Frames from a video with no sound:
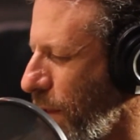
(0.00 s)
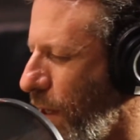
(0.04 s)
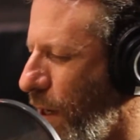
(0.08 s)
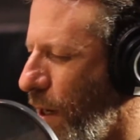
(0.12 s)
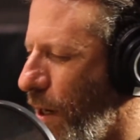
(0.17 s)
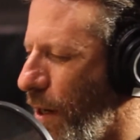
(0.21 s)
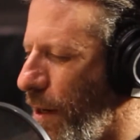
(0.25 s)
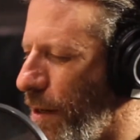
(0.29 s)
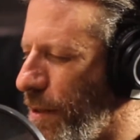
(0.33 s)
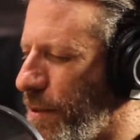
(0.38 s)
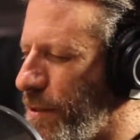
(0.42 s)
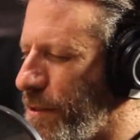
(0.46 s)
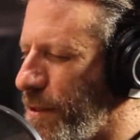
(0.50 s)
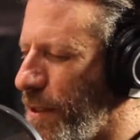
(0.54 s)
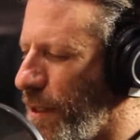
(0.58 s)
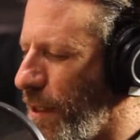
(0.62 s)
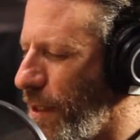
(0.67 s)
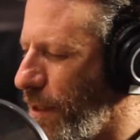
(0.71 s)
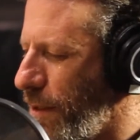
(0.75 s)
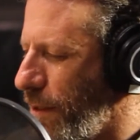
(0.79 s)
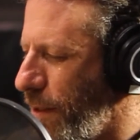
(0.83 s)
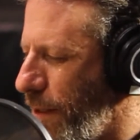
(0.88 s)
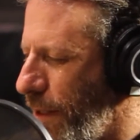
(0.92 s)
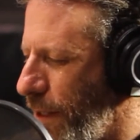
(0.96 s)
art
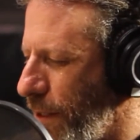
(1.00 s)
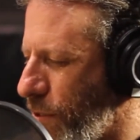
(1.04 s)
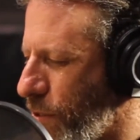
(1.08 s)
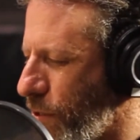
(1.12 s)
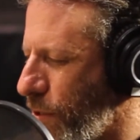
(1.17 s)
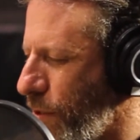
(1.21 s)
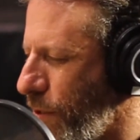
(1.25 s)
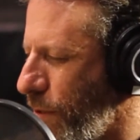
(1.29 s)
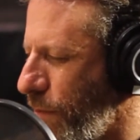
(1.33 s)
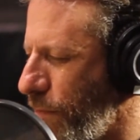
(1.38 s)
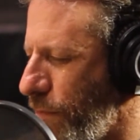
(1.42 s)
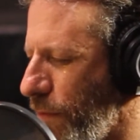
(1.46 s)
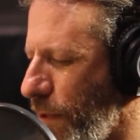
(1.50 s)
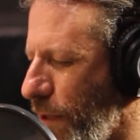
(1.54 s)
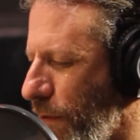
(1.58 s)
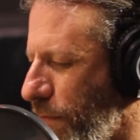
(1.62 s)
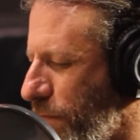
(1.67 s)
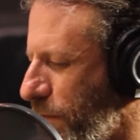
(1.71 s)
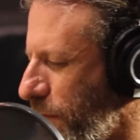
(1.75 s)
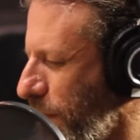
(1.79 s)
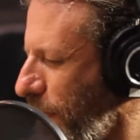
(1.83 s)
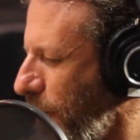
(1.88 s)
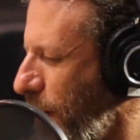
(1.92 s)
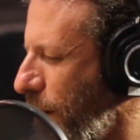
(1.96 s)
and nature, a
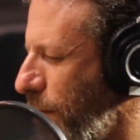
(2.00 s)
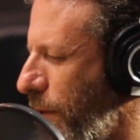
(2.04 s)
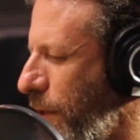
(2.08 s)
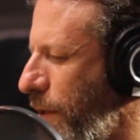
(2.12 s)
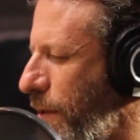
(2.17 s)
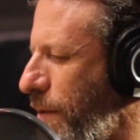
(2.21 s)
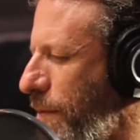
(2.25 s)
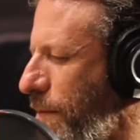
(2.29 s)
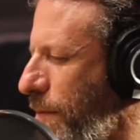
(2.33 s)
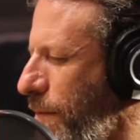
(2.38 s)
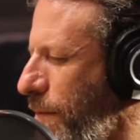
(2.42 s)
flower.